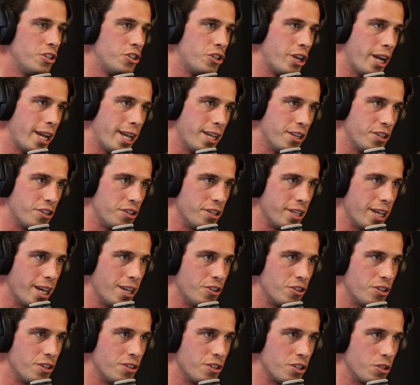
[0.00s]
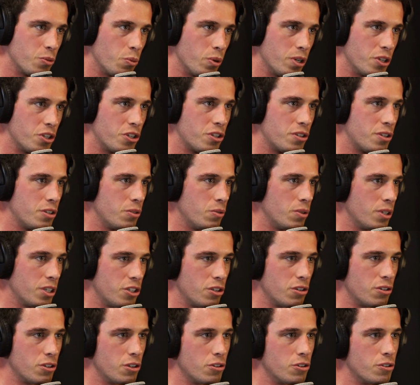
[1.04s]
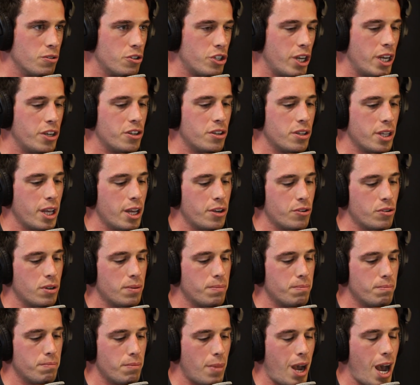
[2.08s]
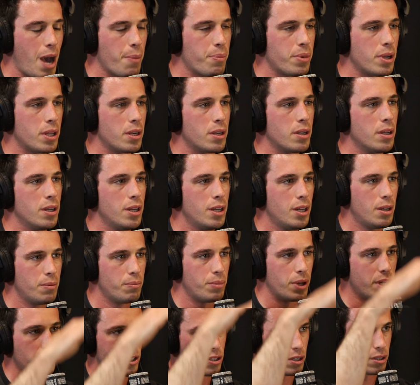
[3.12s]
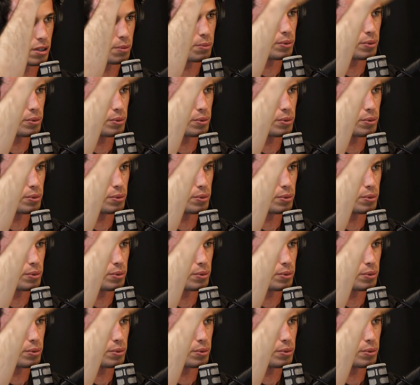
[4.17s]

Change the engine switch to it, because you're changing the engine mapping based on the